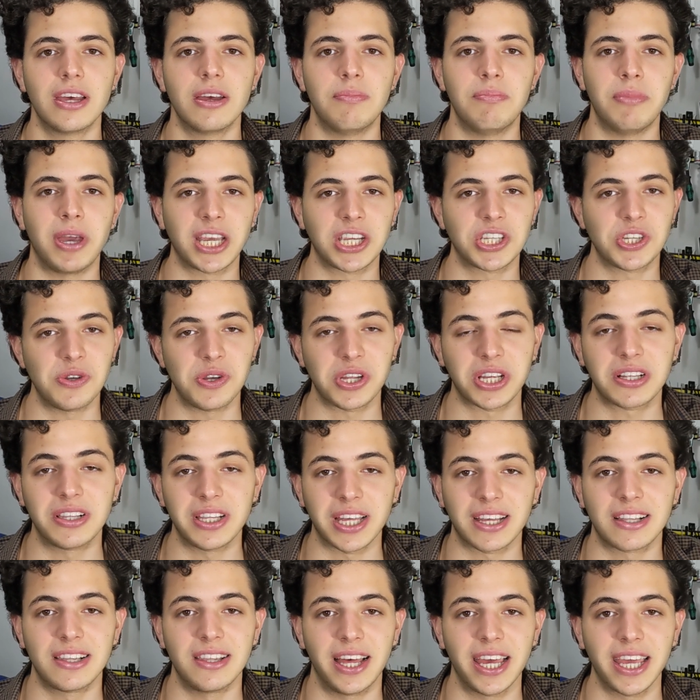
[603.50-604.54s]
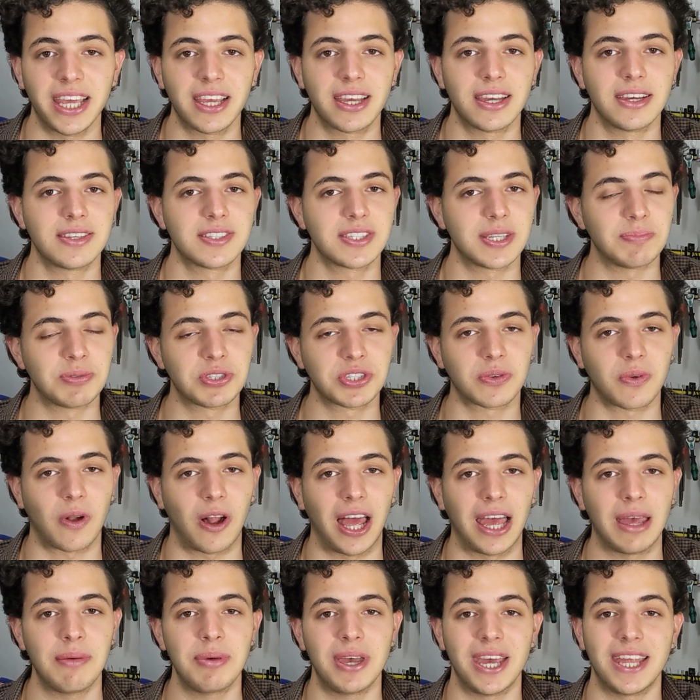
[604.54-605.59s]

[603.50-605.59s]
make sure to click like, subscribe,